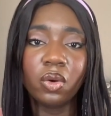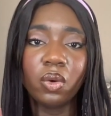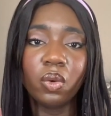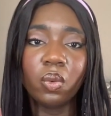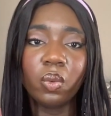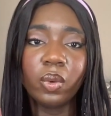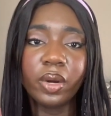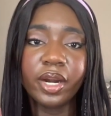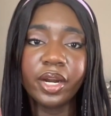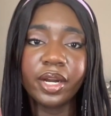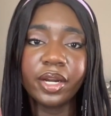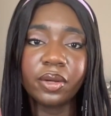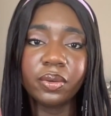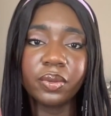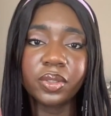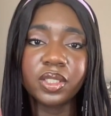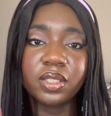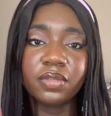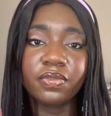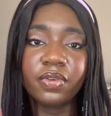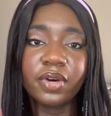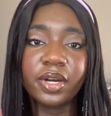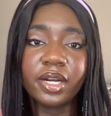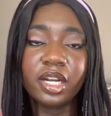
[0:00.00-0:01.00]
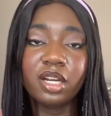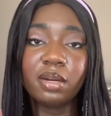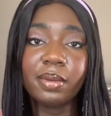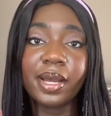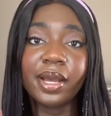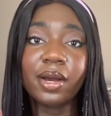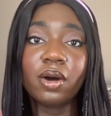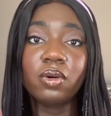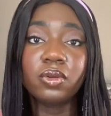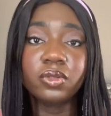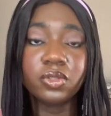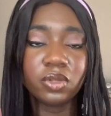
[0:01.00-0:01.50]
where it was founded
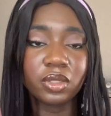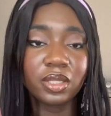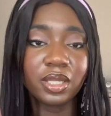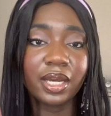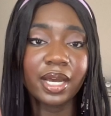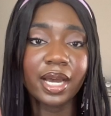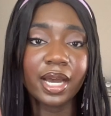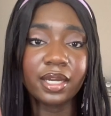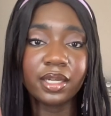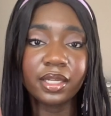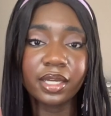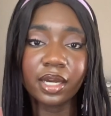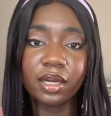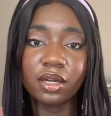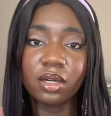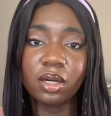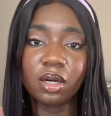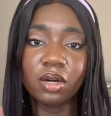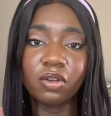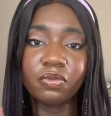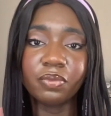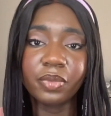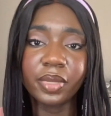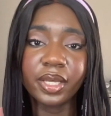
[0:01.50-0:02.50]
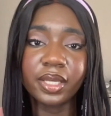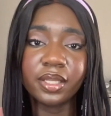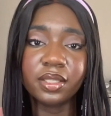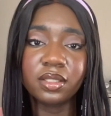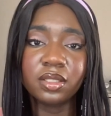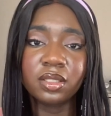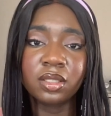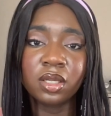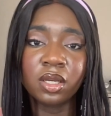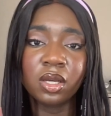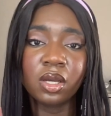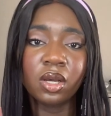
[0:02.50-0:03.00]
by also the Ghanaian
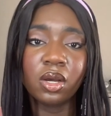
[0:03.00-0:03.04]
government,